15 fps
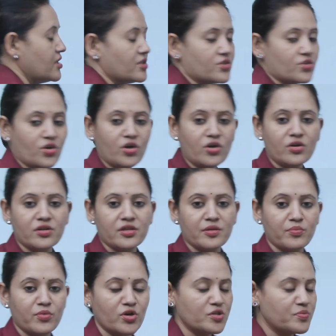So the
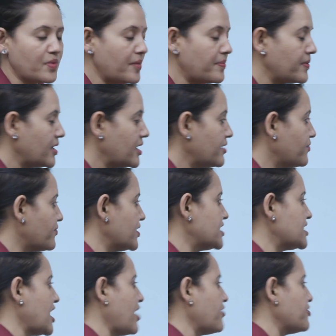most popular
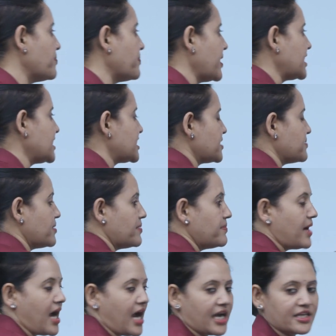which have the maximum
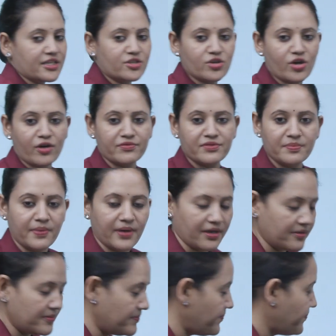height of the bar.
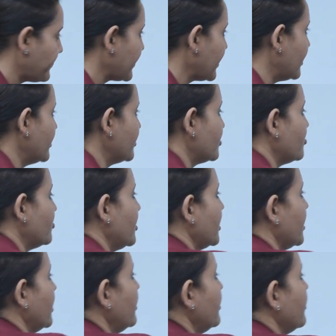So
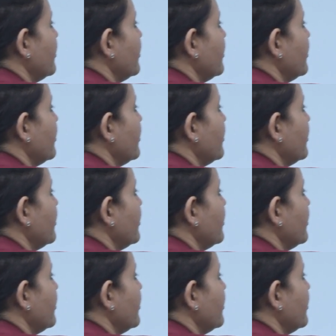here,